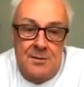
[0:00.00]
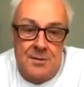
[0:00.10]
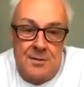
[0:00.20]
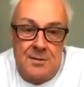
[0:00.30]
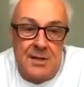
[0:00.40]

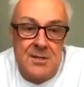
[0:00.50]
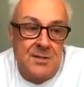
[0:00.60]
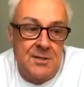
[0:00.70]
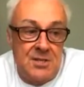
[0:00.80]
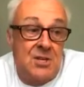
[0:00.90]
data
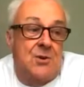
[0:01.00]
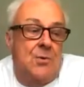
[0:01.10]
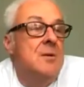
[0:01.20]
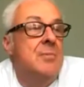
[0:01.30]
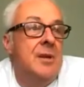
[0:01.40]

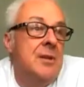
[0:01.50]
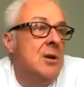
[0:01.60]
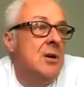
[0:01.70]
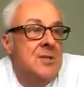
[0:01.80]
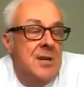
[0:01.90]
describing the
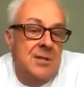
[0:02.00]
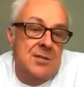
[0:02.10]
contents